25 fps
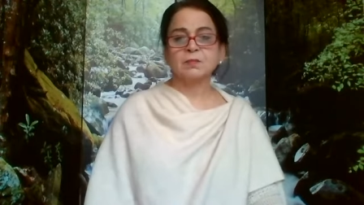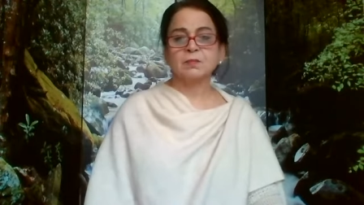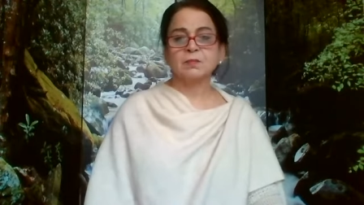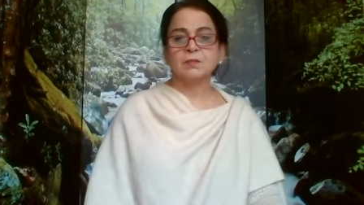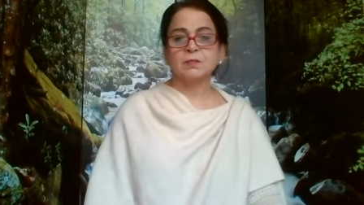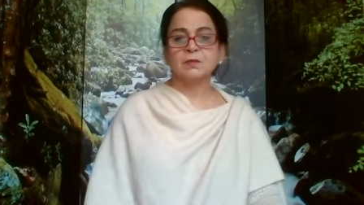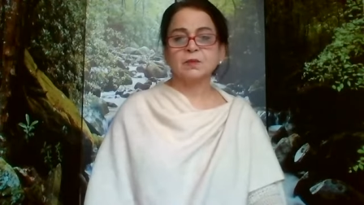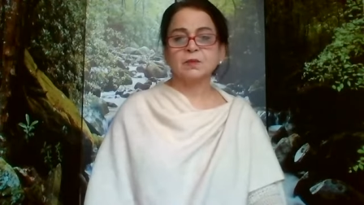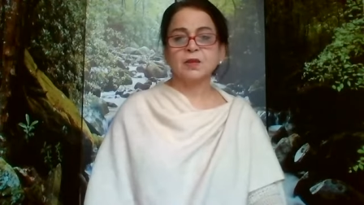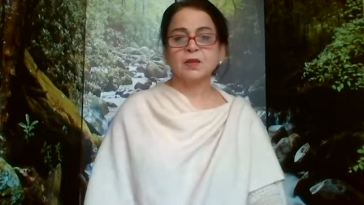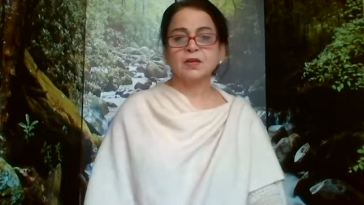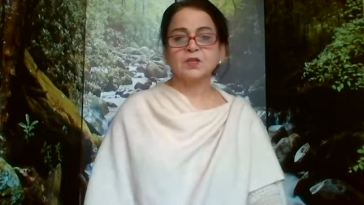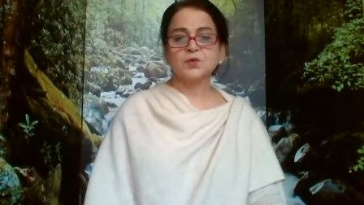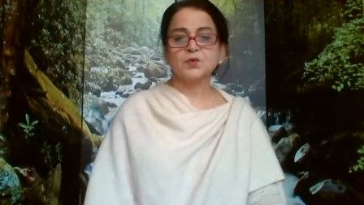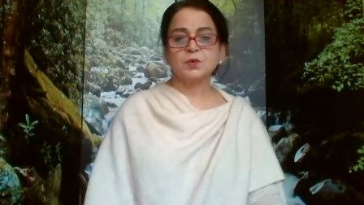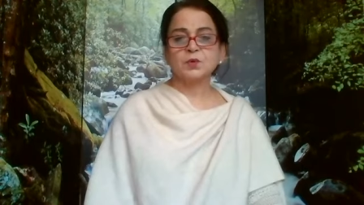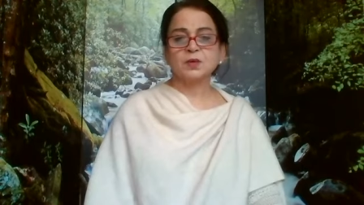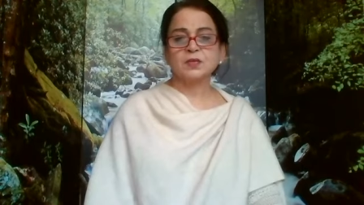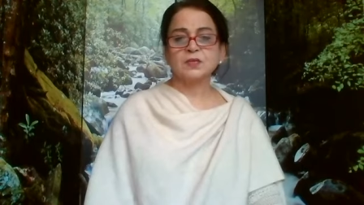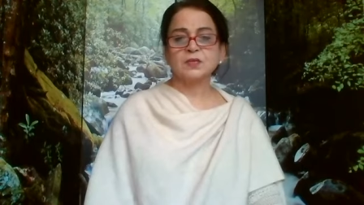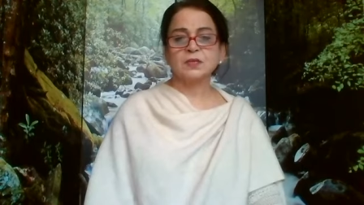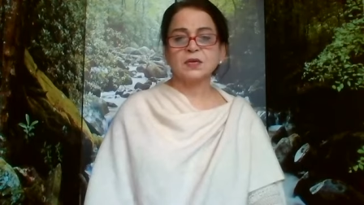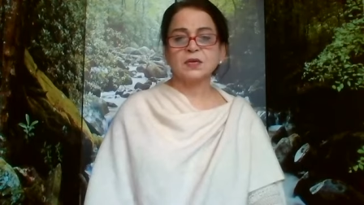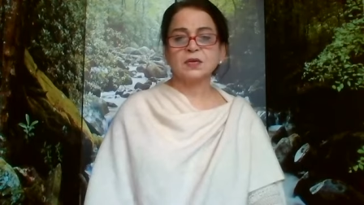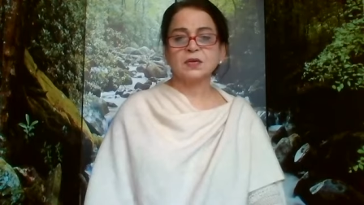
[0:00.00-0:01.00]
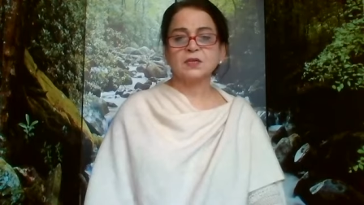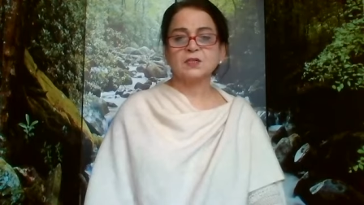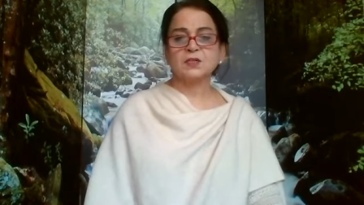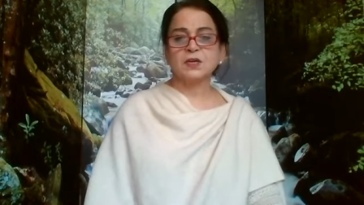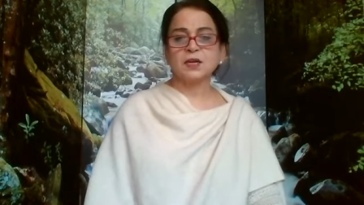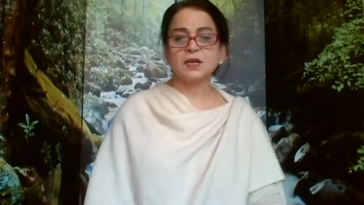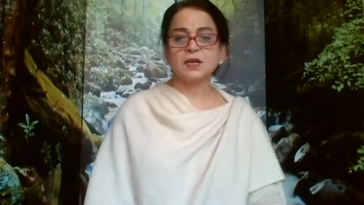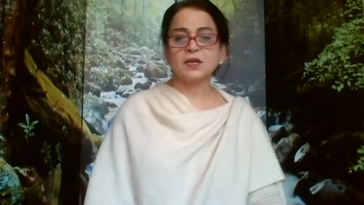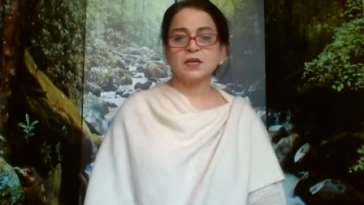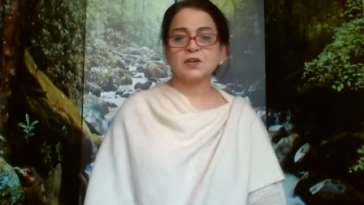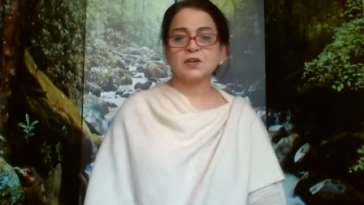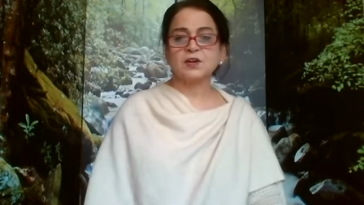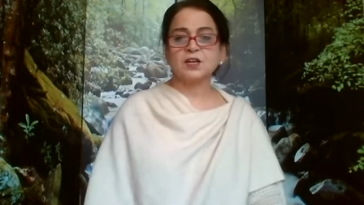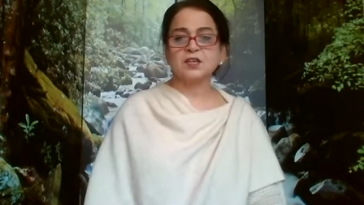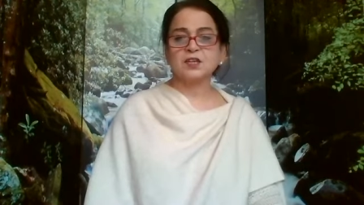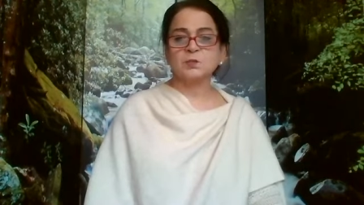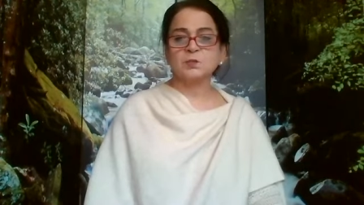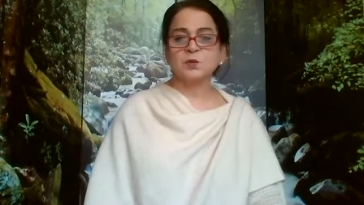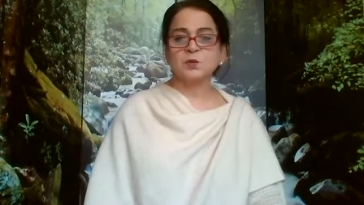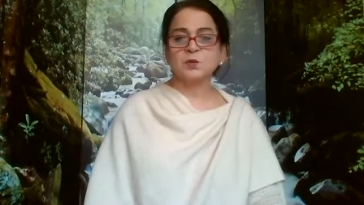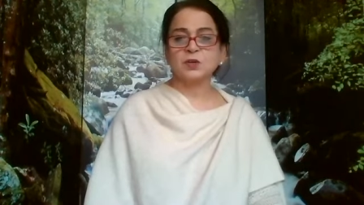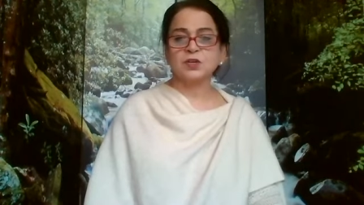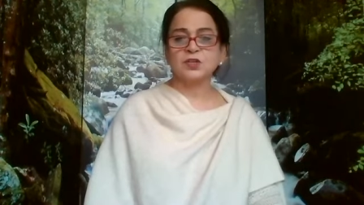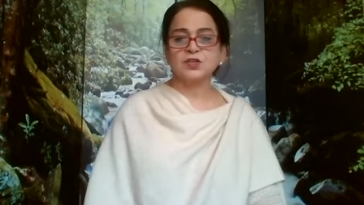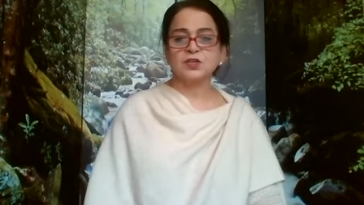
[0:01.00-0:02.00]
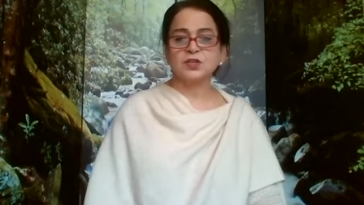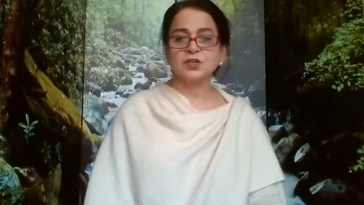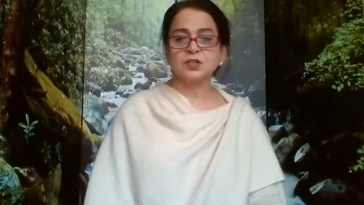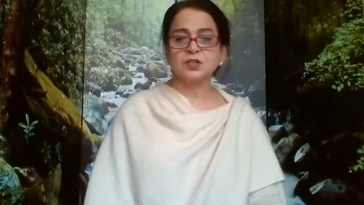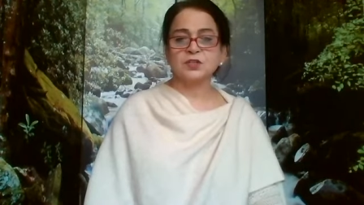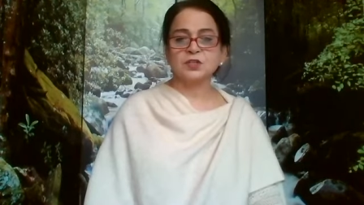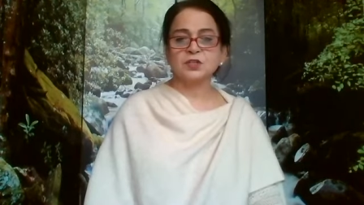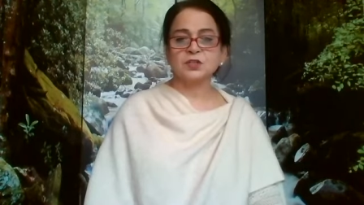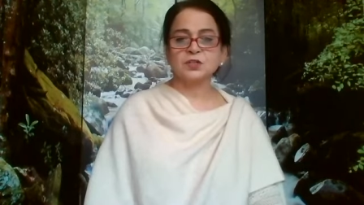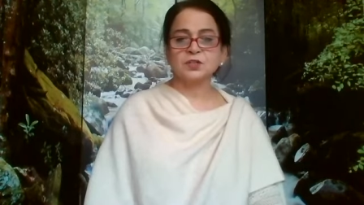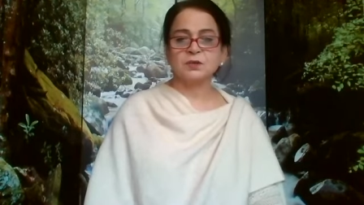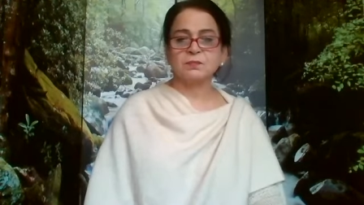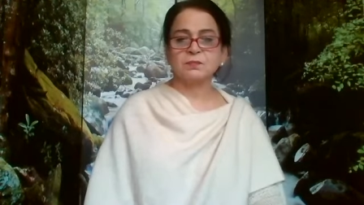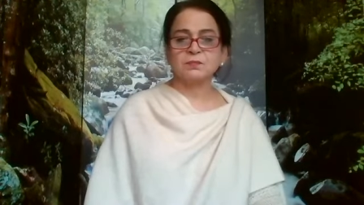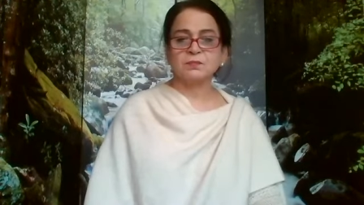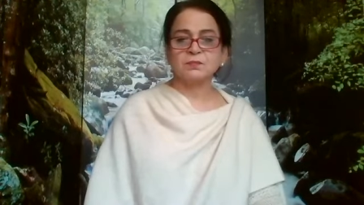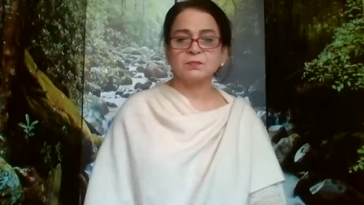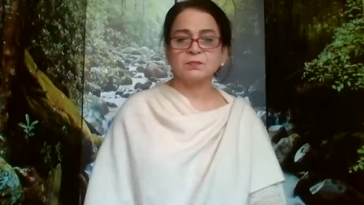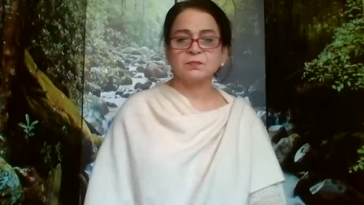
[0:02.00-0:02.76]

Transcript: That's why I said it's like a transportation system.